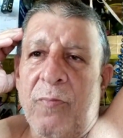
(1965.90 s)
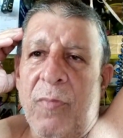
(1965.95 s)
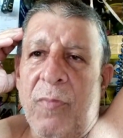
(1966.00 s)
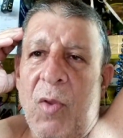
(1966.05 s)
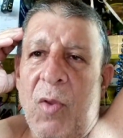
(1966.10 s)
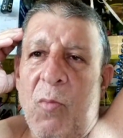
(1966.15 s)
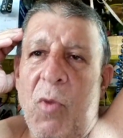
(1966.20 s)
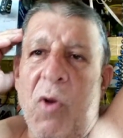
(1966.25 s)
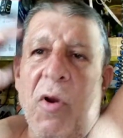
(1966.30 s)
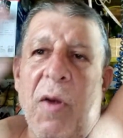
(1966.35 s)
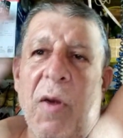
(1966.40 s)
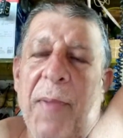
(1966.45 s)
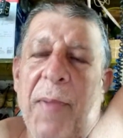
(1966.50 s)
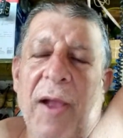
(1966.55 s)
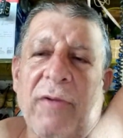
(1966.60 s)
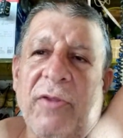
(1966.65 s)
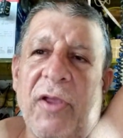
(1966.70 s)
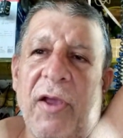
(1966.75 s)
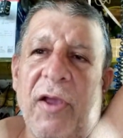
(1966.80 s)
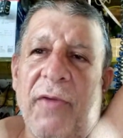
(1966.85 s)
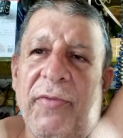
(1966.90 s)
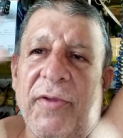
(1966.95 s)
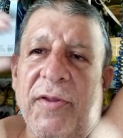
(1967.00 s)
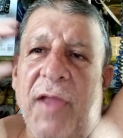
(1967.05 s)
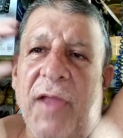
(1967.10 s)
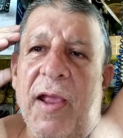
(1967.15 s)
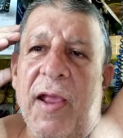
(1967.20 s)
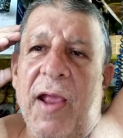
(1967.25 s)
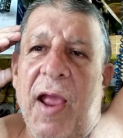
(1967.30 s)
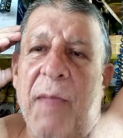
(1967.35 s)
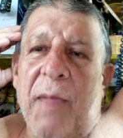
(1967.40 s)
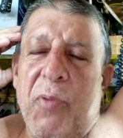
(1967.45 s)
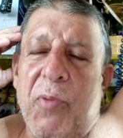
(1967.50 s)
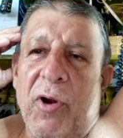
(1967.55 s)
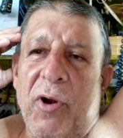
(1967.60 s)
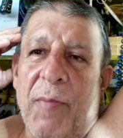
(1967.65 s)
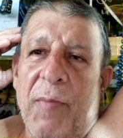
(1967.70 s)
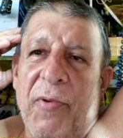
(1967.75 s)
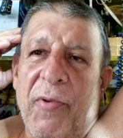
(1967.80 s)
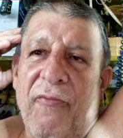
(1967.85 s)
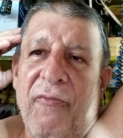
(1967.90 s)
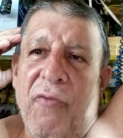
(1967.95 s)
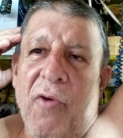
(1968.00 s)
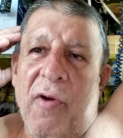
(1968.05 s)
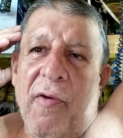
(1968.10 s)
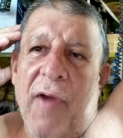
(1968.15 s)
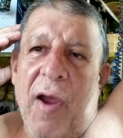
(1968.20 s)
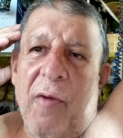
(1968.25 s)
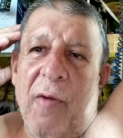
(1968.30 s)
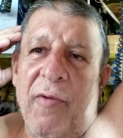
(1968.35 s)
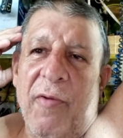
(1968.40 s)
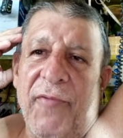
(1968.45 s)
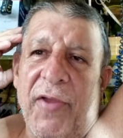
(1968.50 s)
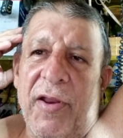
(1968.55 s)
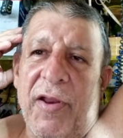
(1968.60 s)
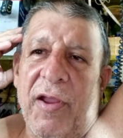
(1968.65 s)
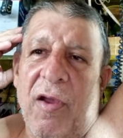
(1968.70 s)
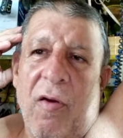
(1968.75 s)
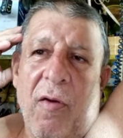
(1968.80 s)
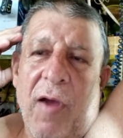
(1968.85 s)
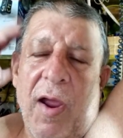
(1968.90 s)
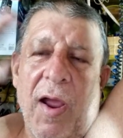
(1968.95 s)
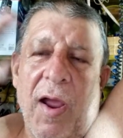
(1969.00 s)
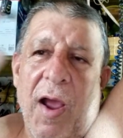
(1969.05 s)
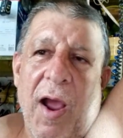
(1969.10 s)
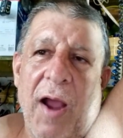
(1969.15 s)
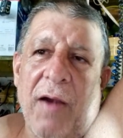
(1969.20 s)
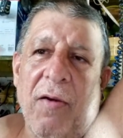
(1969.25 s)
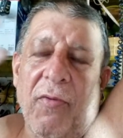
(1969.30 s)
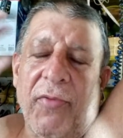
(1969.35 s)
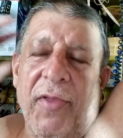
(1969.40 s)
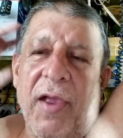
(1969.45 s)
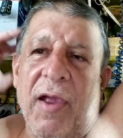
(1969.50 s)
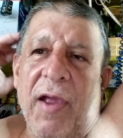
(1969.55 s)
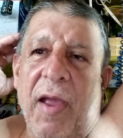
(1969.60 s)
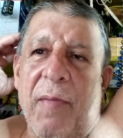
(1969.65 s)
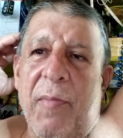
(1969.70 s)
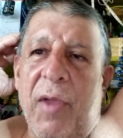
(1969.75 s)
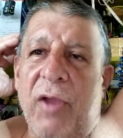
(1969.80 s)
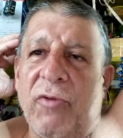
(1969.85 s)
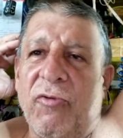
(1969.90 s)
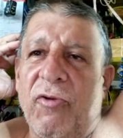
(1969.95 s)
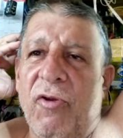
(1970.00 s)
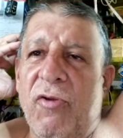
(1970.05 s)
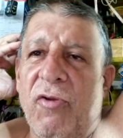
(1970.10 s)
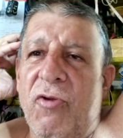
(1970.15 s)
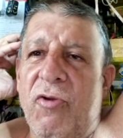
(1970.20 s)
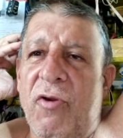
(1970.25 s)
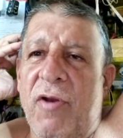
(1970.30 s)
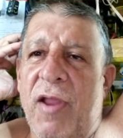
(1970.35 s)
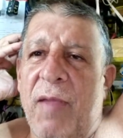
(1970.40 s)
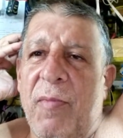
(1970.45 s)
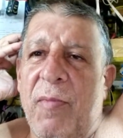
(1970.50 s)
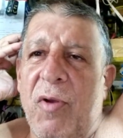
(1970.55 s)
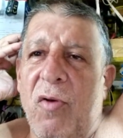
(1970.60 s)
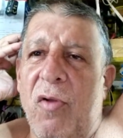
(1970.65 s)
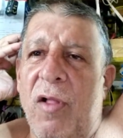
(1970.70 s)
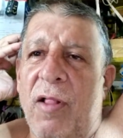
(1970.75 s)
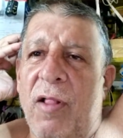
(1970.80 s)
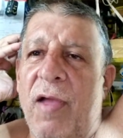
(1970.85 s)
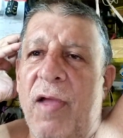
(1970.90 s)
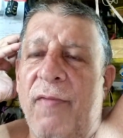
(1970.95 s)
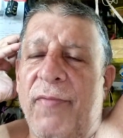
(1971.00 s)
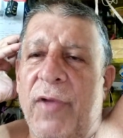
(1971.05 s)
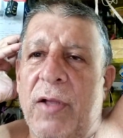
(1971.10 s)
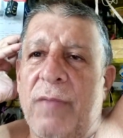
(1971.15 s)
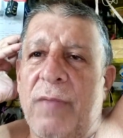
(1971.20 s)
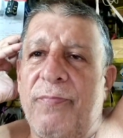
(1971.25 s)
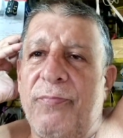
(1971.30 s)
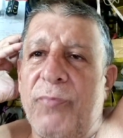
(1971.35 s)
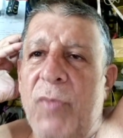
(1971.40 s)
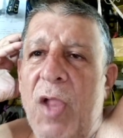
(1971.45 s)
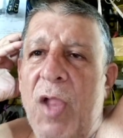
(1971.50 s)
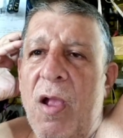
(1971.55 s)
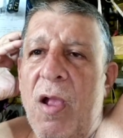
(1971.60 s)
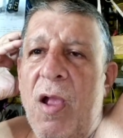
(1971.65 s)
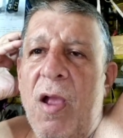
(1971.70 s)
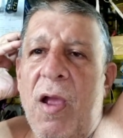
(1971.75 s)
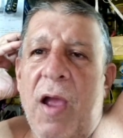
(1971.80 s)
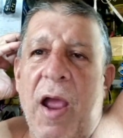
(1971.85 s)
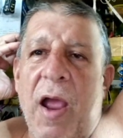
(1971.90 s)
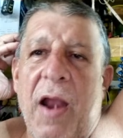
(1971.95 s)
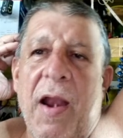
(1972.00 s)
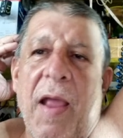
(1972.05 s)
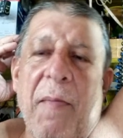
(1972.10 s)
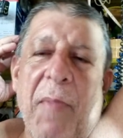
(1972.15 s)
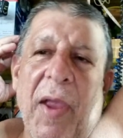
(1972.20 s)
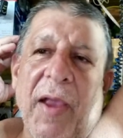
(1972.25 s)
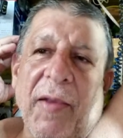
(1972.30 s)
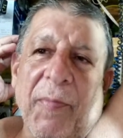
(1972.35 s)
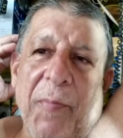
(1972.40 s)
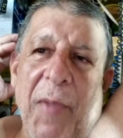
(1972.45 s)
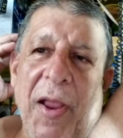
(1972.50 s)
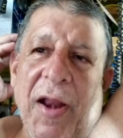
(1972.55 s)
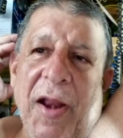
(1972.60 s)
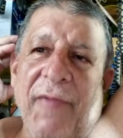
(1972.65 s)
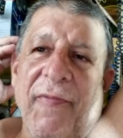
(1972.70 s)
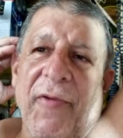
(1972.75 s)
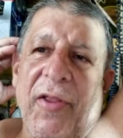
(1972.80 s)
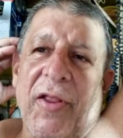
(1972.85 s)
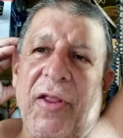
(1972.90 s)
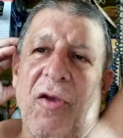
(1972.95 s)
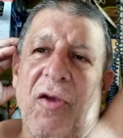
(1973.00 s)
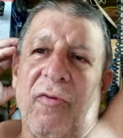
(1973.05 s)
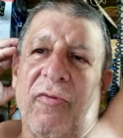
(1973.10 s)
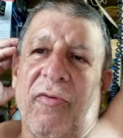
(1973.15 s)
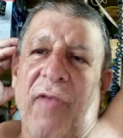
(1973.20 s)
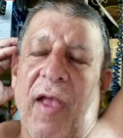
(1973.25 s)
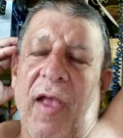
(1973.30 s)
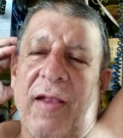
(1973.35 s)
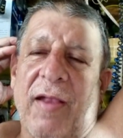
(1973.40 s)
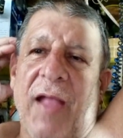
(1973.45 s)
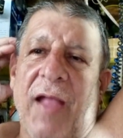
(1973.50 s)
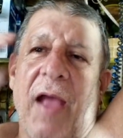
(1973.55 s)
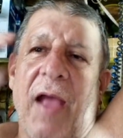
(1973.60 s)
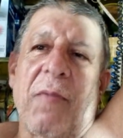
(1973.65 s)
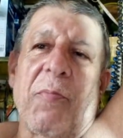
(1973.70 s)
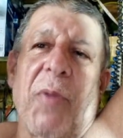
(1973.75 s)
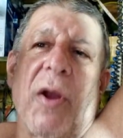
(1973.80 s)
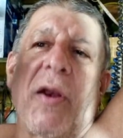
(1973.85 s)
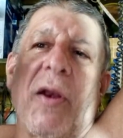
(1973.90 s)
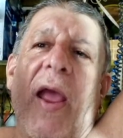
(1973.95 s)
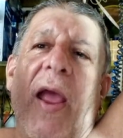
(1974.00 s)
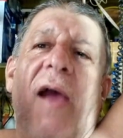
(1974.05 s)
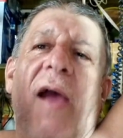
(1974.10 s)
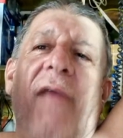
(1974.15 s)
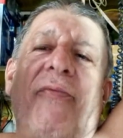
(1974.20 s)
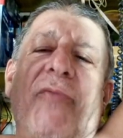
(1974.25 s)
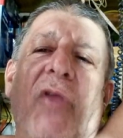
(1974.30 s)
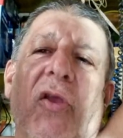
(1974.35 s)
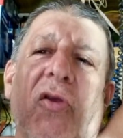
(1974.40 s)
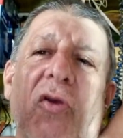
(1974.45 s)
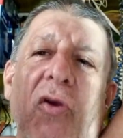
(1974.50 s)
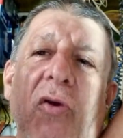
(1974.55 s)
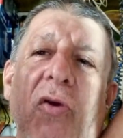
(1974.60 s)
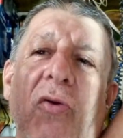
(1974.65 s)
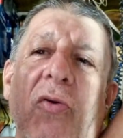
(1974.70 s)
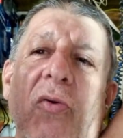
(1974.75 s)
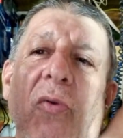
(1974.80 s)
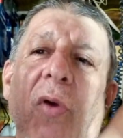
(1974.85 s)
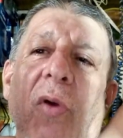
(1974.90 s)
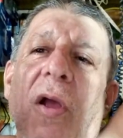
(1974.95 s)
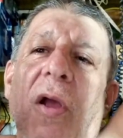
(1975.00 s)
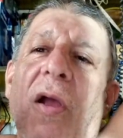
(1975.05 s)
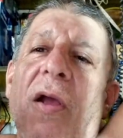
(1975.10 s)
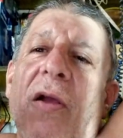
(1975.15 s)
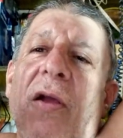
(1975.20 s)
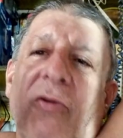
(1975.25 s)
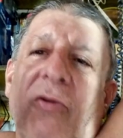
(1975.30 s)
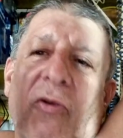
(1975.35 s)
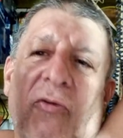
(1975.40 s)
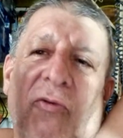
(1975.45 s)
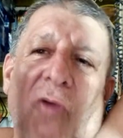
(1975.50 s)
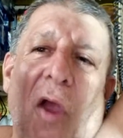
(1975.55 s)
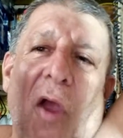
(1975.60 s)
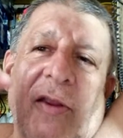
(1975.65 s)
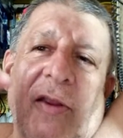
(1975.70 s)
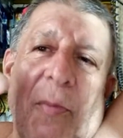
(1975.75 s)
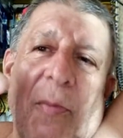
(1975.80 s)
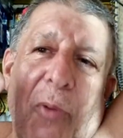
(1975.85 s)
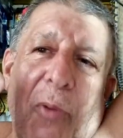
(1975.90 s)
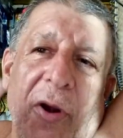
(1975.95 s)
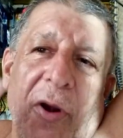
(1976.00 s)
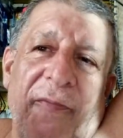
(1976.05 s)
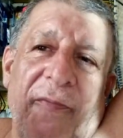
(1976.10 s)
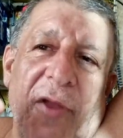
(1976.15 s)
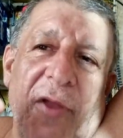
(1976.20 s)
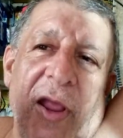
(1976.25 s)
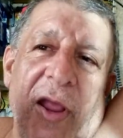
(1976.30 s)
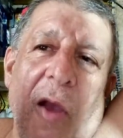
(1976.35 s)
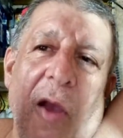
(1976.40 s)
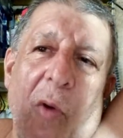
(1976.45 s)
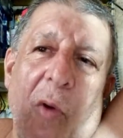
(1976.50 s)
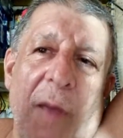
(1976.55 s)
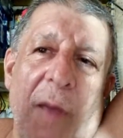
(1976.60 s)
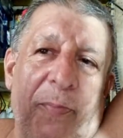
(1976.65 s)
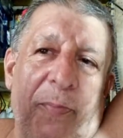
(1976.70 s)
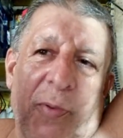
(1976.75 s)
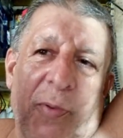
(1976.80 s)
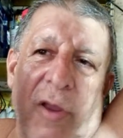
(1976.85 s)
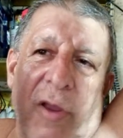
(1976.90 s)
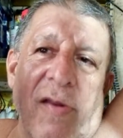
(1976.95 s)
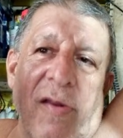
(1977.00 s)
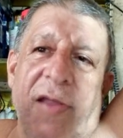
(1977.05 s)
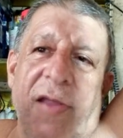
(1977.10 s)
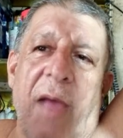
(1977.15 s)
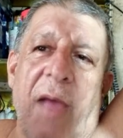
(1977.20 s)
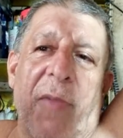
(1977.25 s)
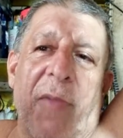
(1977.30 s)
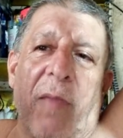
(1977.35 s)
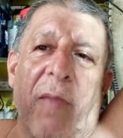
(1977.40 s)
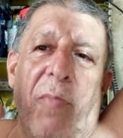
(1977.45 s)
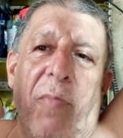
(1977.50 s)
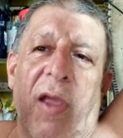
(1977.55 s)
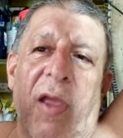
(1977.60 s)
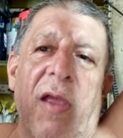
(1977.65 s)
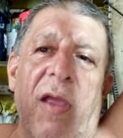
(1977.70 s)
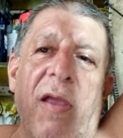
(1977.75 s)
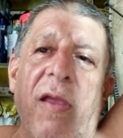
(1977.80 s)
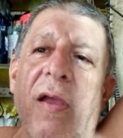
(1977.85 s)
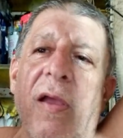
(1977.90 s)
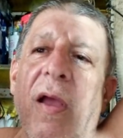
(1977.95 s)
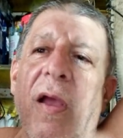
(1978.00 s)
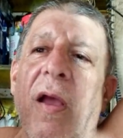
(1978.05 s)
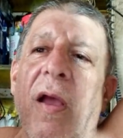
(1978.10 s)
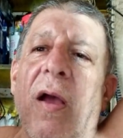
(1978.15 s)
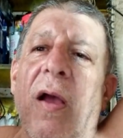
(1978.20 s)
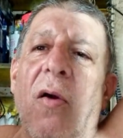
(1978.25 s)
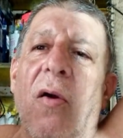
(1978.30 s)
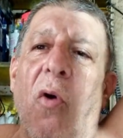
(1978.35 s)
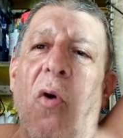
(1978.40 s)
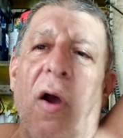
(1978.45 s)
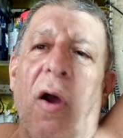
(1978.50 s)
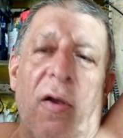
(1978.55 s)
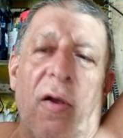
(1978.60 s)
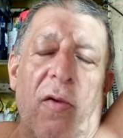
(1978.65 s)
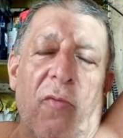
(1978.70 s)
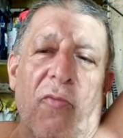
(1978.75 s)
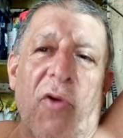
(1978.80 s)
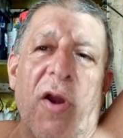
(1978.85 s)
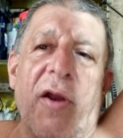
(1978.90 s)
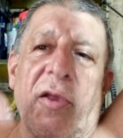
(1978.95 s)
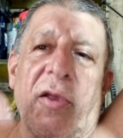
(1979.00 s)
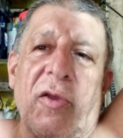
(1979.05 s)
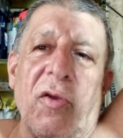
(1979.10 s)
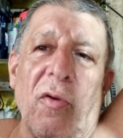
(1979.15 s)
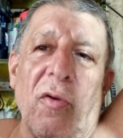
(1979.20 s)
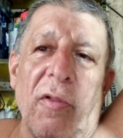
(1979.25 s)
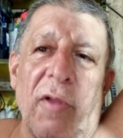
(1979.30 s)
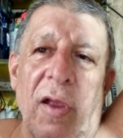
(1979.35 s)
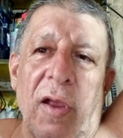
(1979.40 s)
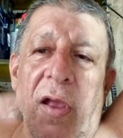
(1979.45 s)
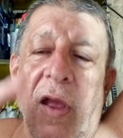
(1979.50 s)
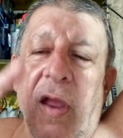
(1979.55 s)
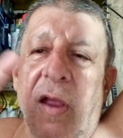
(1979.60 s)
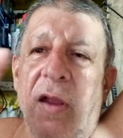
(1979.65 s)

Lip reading: Well, what about the other day? I put up a 4-hour video. I don't think I mentioned your name at all, ever. And I make many videos like that. But after you decide to put a video up condemning me or ridiculing